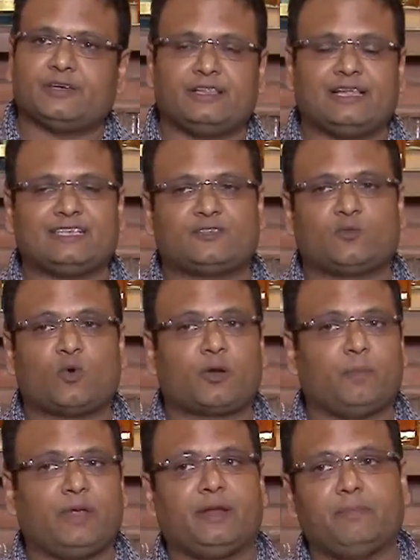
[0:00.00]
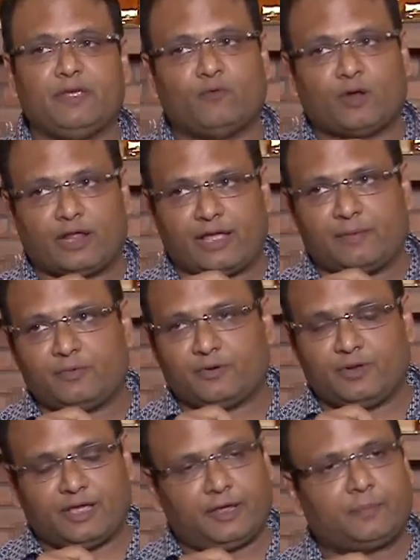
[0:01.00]
and that's what made me what I am
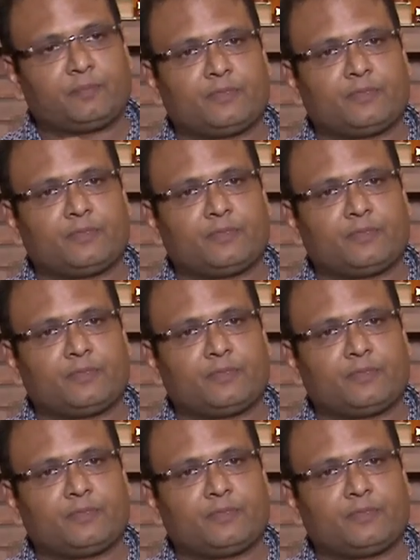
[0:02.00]
today.